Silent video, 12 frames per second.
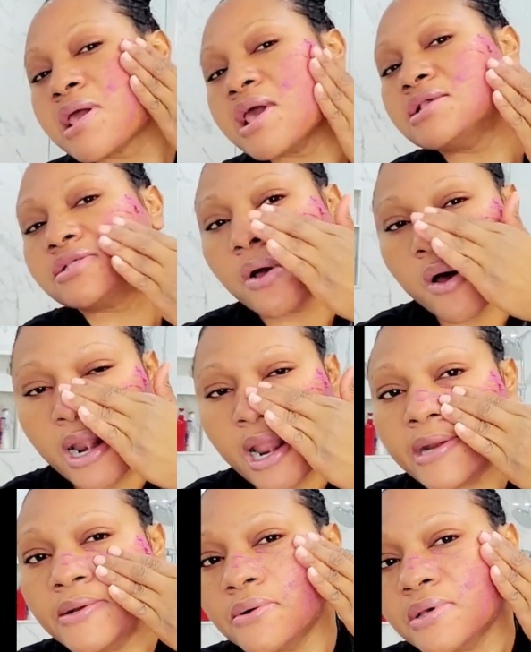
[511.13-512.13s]
Okay, so all
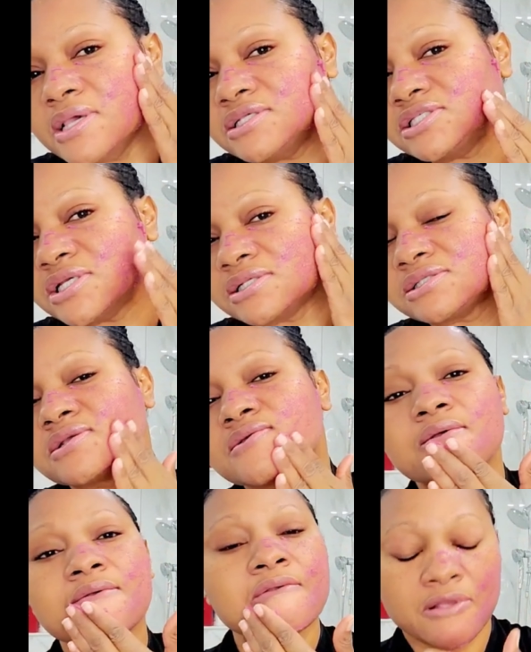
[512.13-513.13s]
I do is just
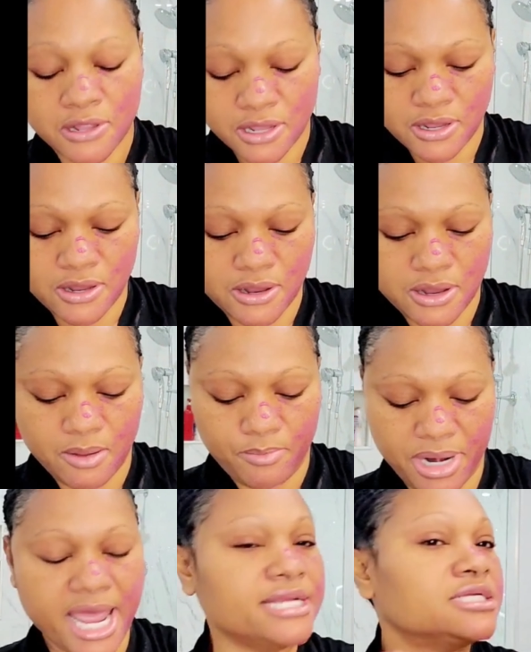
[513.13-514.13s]

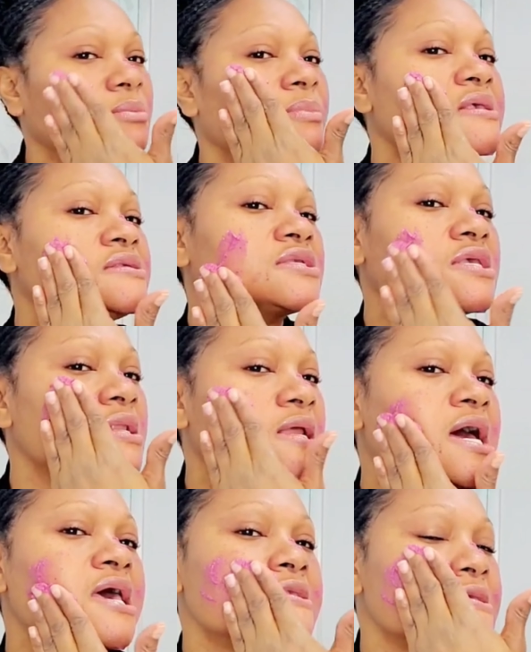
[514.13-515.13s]
apply it to my skin
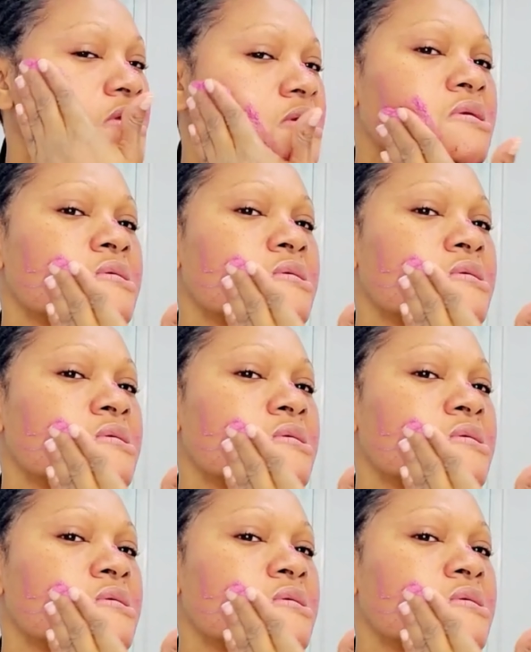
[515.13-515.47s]
guys.